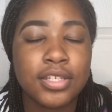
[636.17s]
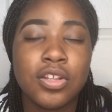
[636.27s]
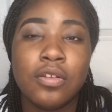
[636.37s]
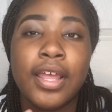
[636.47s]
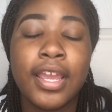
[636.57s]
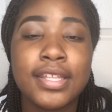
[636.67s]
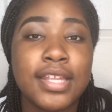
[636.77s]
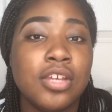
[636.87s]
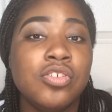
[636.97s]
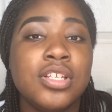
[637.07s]
So like I
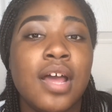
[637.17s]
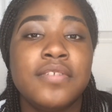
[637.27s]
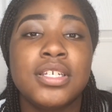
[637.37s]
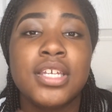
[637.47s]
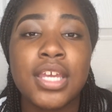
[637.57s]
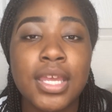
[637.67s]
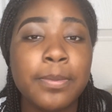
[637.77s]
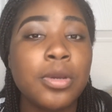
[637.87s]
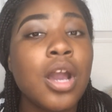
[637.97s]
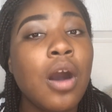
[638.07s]
said, you just have to
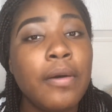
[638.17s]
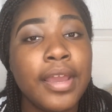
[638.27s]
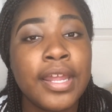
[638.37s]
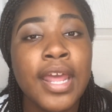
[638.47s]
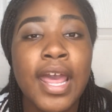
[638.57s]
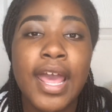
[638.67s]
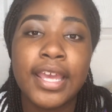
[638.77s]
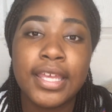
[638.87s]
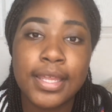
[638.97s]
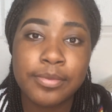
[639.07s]
keep going
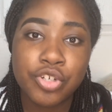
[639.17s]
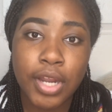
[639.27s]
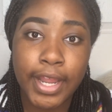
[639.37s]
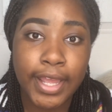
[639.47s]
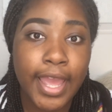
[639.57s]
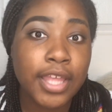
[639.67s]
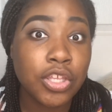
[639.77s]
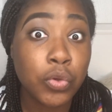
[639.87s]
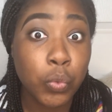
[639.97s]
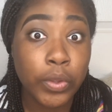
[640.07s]
and keep trying, and
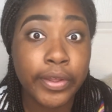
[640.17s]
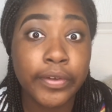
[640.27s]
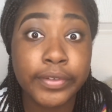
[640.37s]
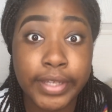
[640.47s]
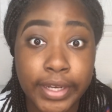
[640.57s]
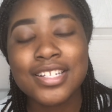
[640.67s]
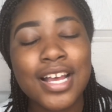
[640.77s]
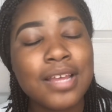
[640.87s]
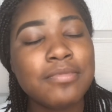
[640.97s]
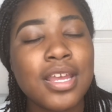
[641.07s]
you will get it
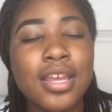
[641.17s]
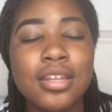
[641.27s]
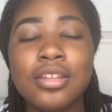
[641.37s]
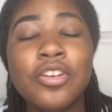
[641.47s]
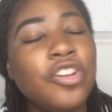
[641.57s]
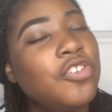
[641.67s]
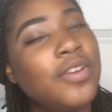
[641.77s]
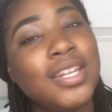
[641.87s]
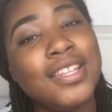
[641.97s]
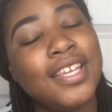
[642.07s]
time, and you can do
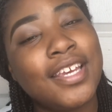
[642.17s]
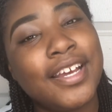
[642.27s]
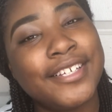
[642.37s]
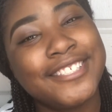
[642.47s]
anything, guys.